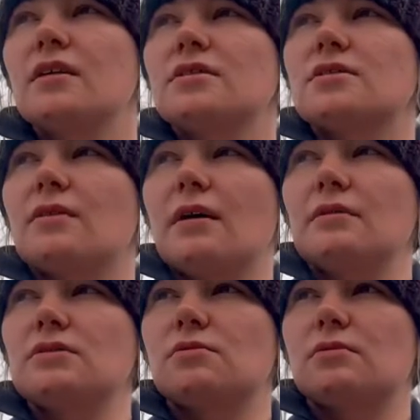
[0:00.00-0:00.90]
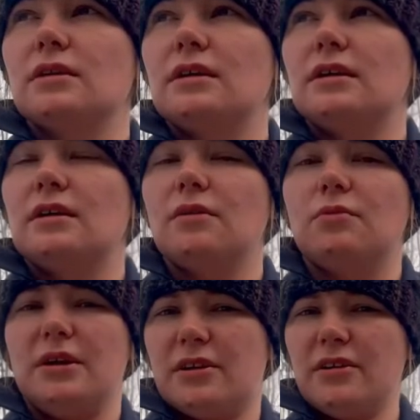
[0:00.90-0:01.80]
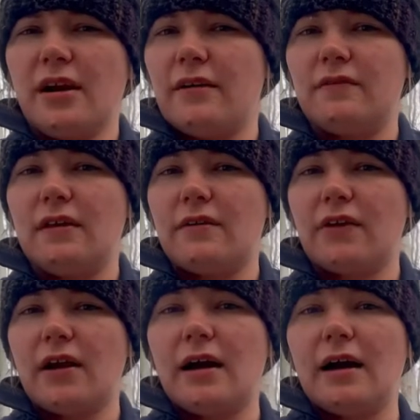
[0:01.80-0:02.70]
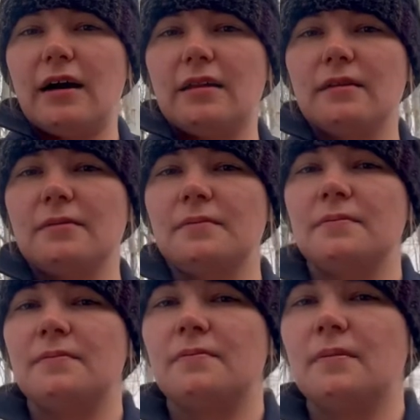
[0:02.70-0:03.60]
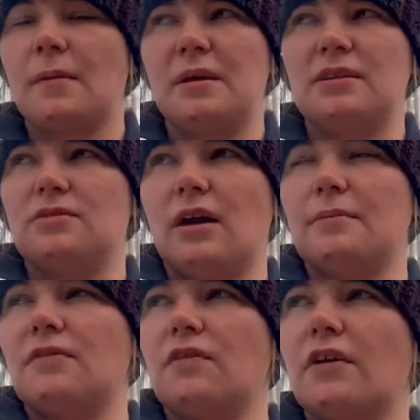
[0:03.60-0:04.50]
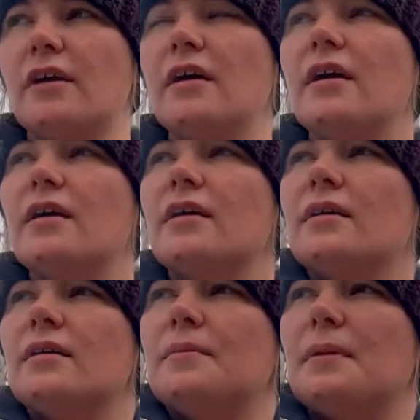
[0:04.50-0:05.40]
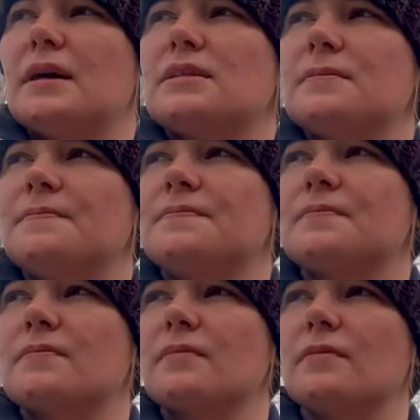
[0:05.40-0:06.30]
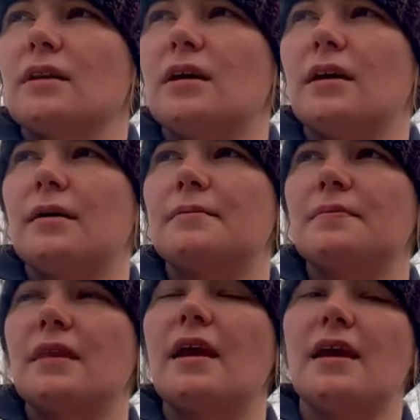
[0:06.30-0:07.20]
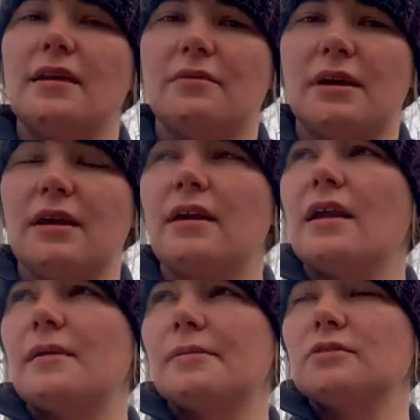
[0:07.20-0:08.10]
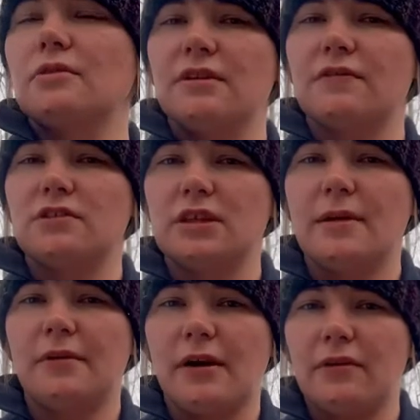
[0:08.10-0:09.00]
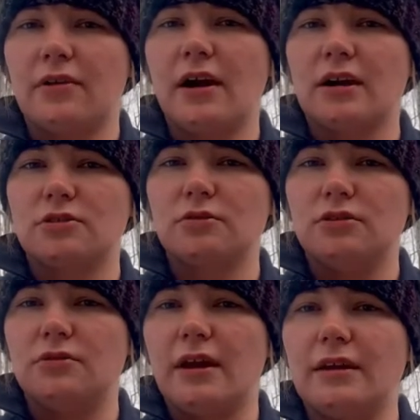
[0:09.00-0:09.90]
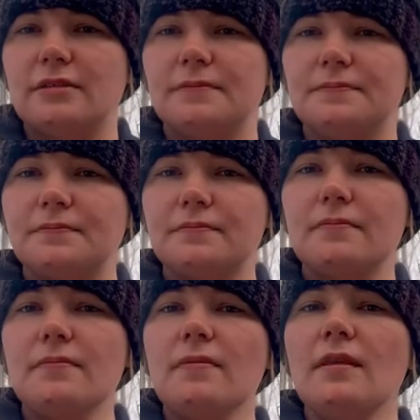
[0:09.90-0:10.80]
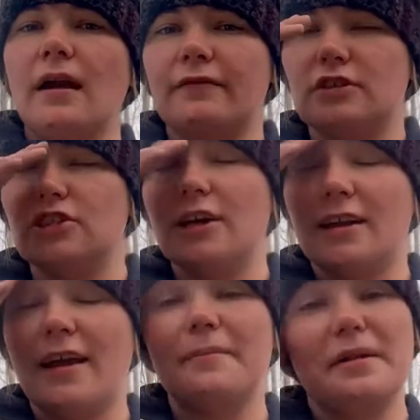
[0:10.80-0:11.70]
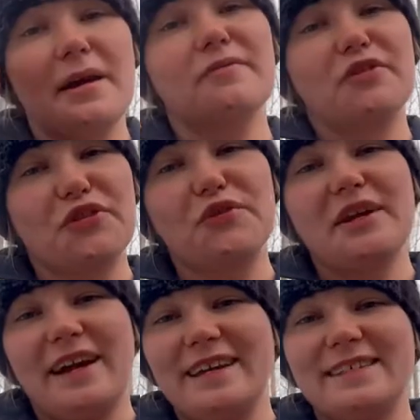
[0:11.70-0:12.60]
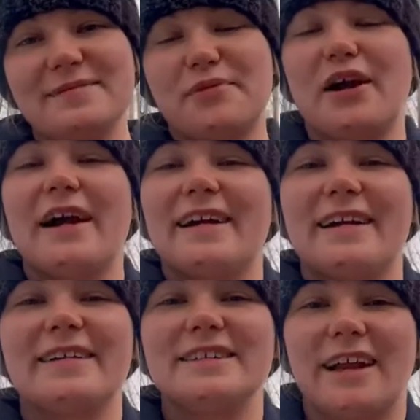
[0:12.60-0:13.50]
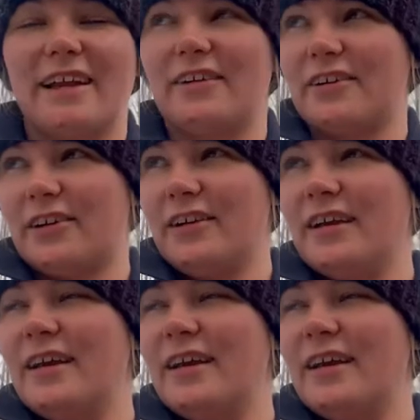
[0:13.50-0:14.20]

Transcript: So that was really weird. I've never had a pig do that before. But anyway, April 21st came around, her actual due date, after she had kept me up for 3 nights prior checking on her.